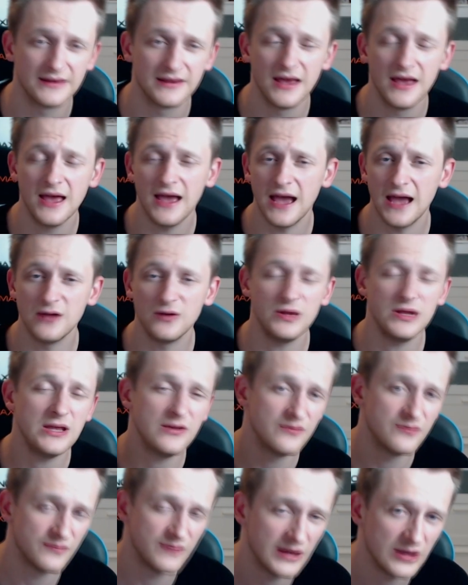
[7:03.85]
And even
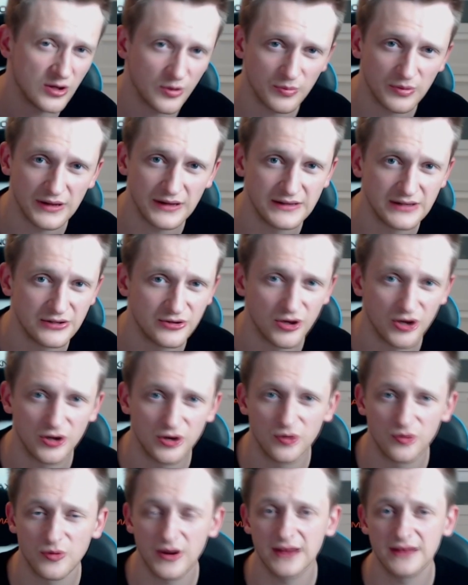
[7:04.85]
when you play the Dirty
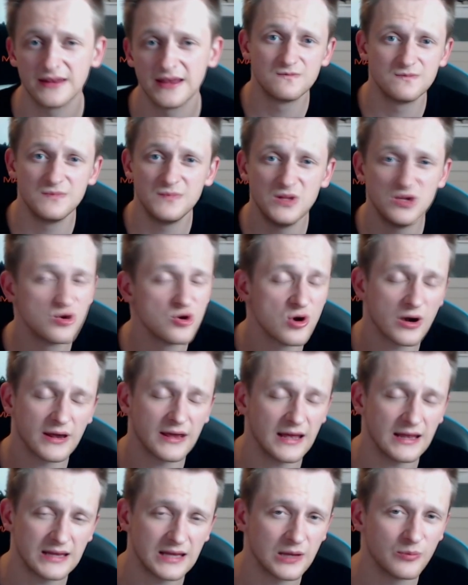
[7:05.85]
Red, you are
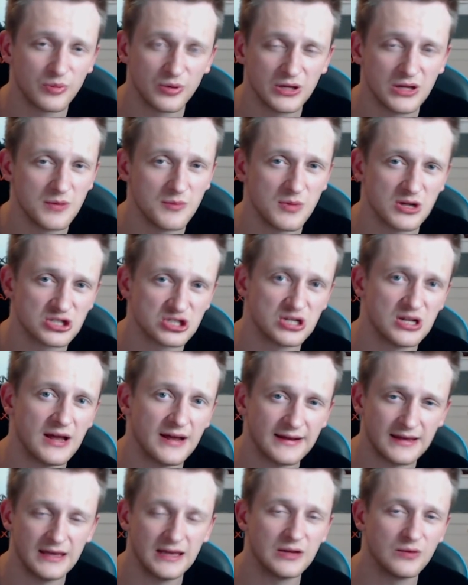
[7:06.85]
getting pretty much lucky
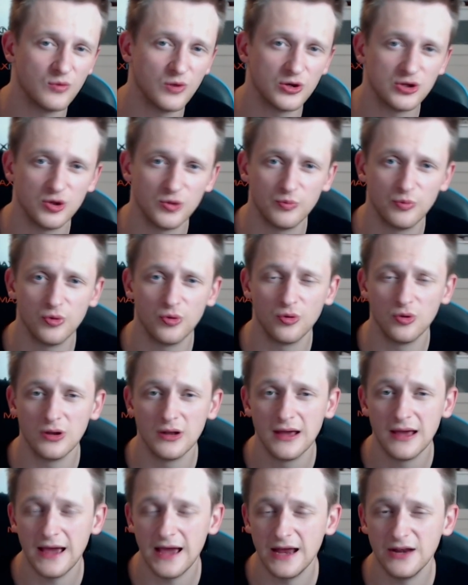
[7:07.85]
at what you pull,
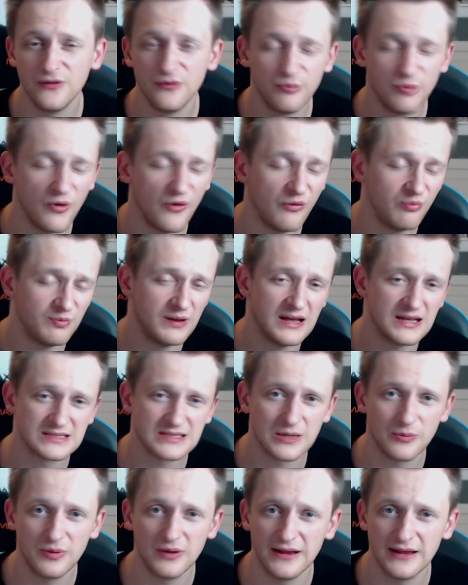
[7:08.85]
and if both players are
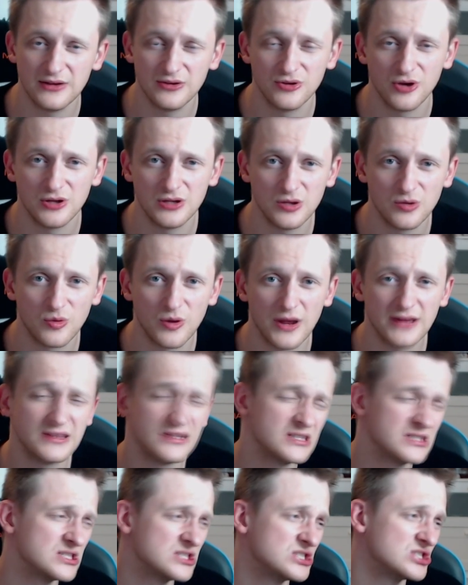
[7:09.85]
playing Dirty Red, this
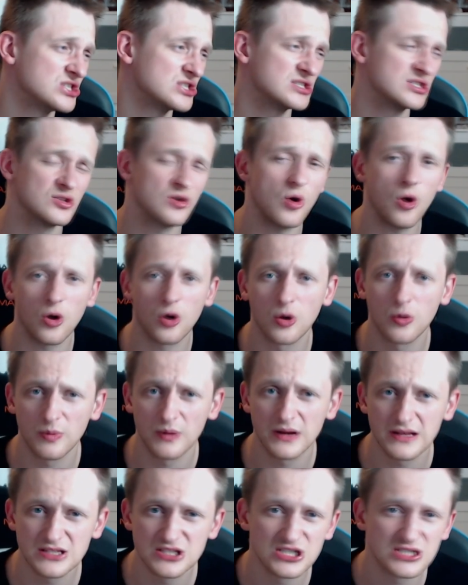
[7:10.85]
is just horrible. It
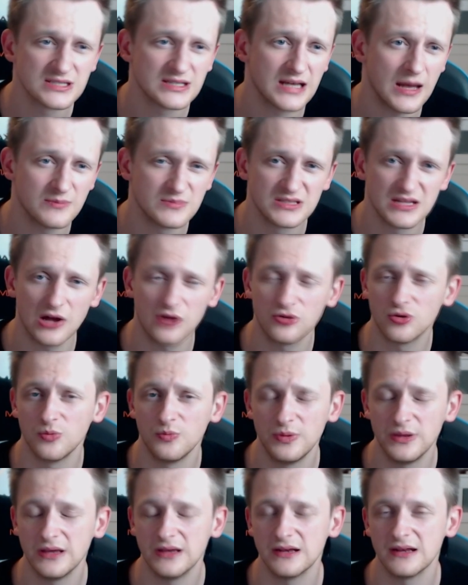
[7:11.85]
just comes down to being
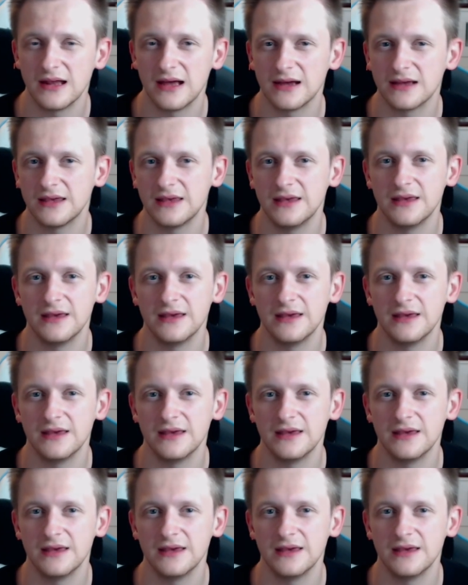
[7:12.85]
lucky.